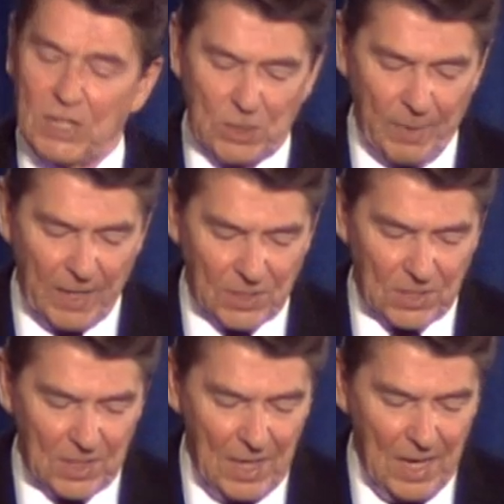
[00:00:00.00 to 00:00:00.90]

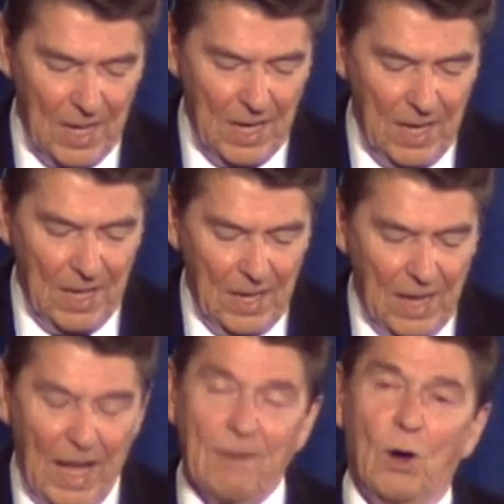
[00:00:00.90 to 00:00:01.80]
expense.
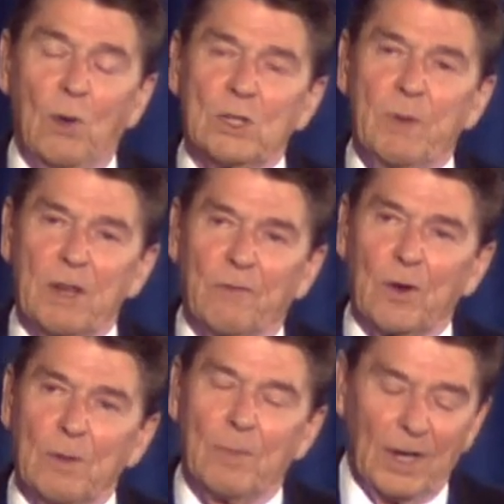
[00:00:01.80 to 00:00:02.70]
I've always been a
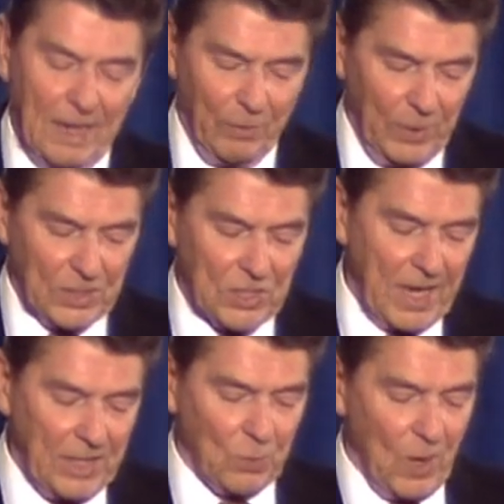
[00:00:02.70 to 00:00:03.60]
firm believer in
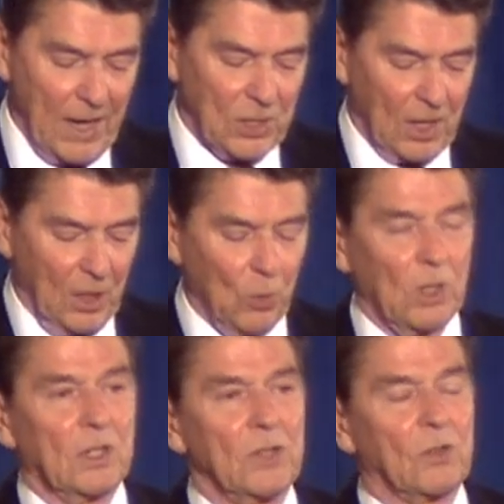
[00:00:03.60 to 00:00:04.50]
states' rights and
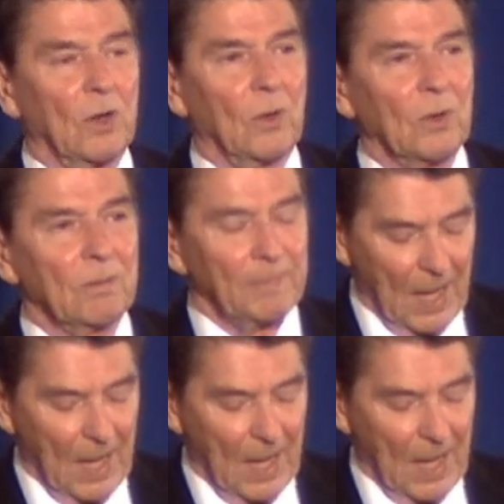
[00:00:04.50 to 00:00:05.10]
local control,